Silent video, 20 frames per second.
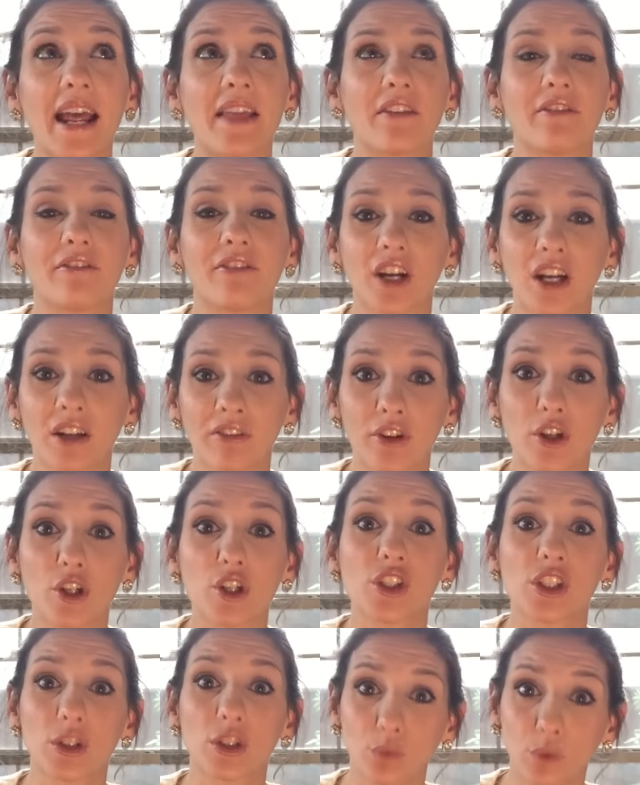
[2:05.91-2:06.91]
and the very
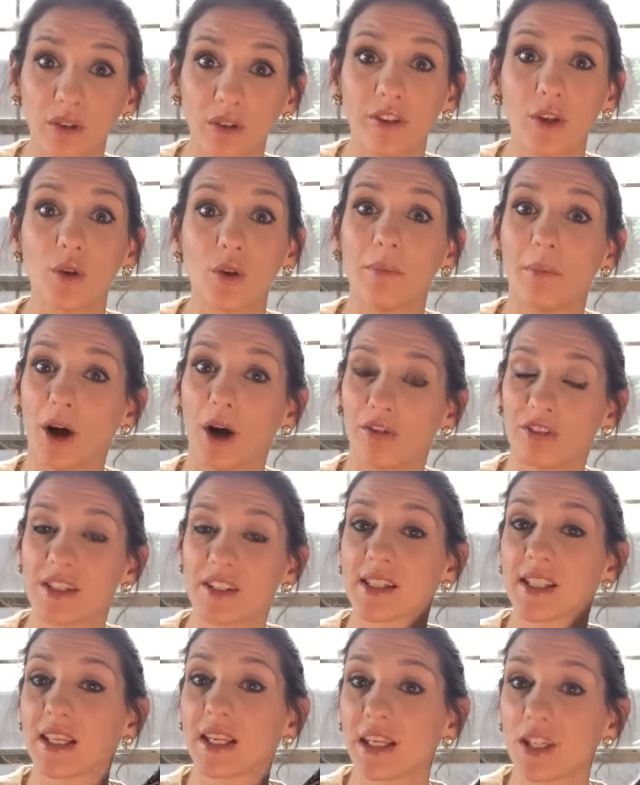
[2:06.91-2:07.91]
first review I'm
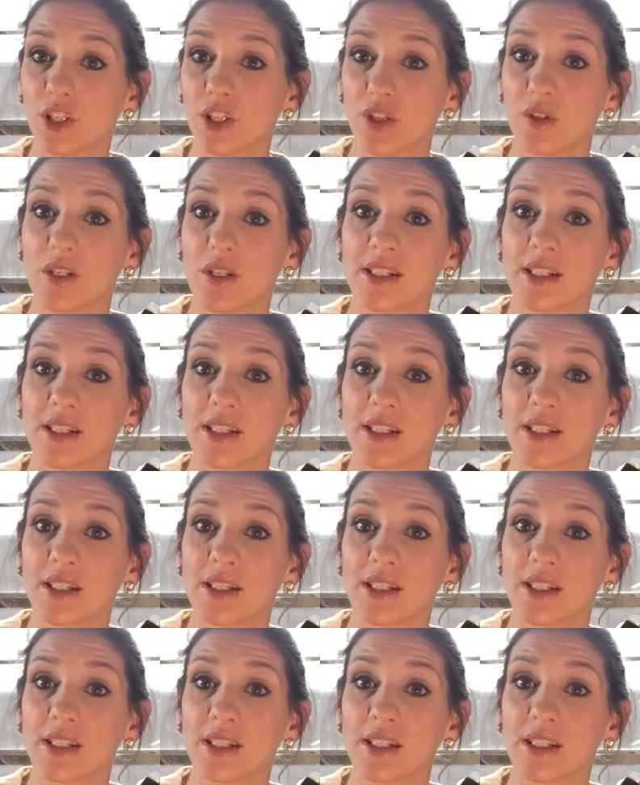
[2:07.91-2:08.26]
obviously gonna do